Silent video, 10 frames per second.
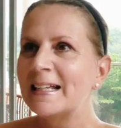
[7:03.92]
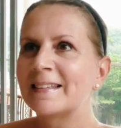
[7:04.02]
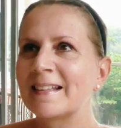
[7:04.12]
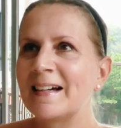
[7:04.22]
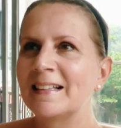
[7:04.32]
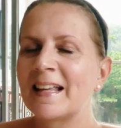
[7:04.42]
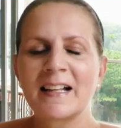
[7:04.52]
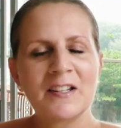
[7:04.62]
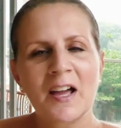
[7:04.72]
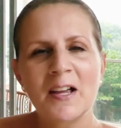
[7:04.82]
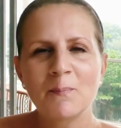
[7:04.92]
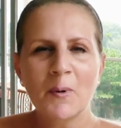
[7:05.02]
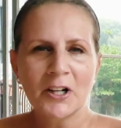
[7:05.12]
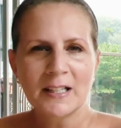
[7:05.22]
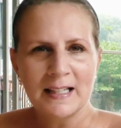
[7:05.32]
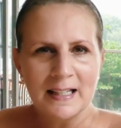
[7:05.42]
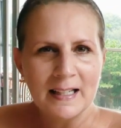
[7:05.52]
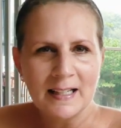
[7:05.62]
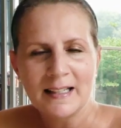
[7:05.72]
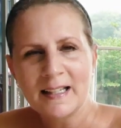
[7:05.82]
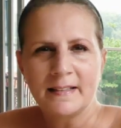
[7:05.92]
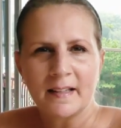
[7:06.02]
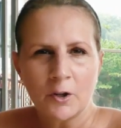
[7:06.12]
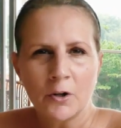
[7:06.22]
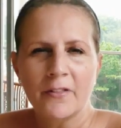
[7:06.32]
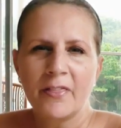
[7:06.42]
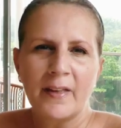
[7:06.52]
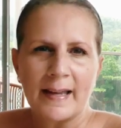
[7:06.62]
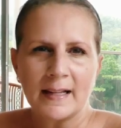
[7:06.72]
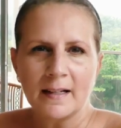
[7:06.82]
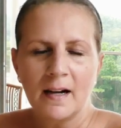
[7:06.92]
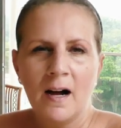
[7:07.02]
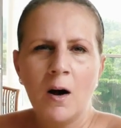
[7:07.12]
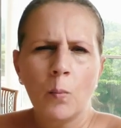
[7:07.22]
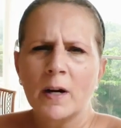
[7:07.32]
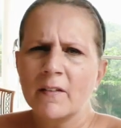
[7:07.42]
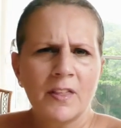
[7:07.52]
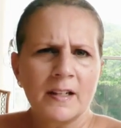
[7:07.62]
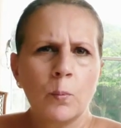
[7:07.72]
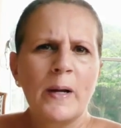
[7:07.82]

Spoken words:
It's like a night markety dinner thing. One of the